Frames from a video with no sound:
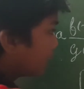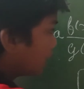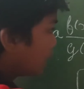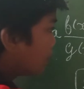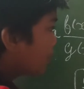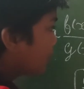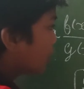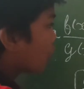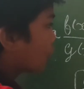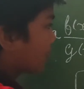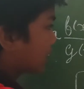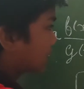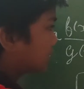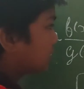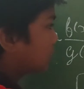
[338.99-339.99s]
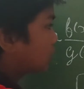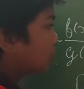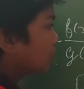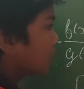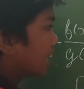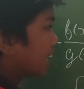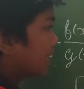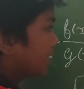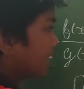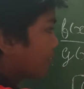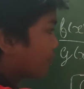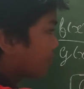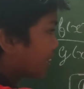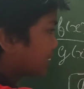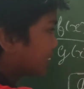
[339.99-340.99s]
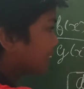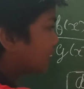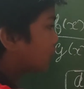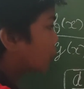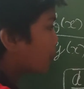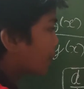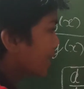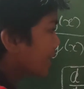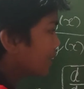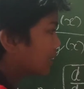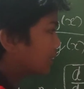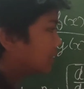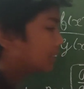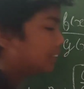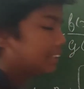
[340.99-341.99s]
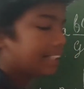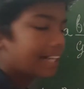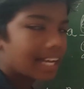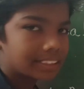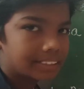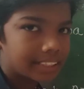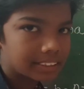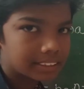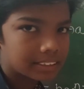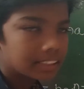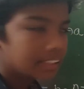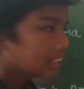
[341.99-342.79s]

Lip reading: limit of x tends to a f dash x divided by g dash x.